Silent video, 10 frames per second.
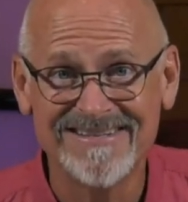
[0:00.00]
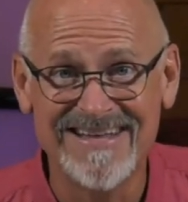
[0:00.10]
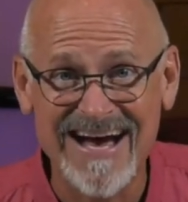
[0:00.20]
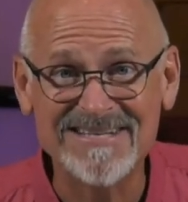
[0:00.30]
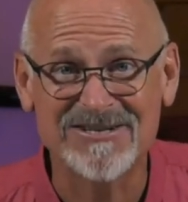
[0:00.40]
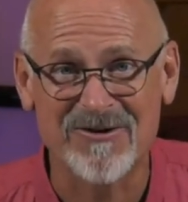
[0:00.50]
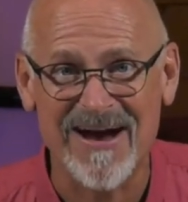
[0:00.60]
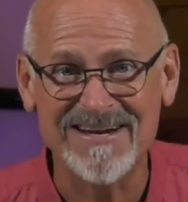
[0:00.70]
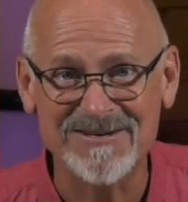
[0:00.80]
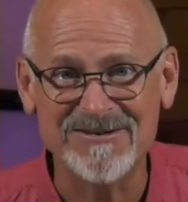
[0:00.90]
That's
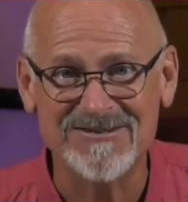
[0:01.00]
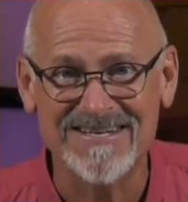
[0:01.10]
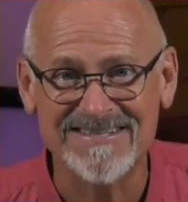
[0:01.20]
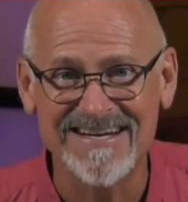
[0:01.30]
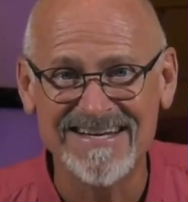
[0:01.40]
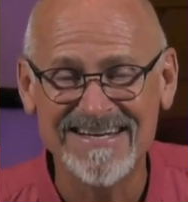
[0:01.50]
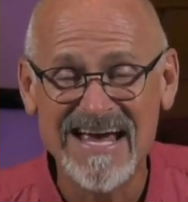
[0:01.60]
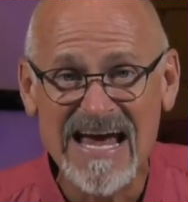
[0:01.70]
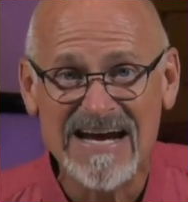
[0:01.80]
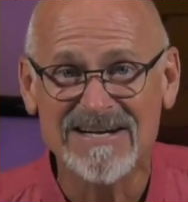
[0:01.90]
great news, isn't
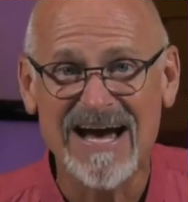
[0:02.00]
it?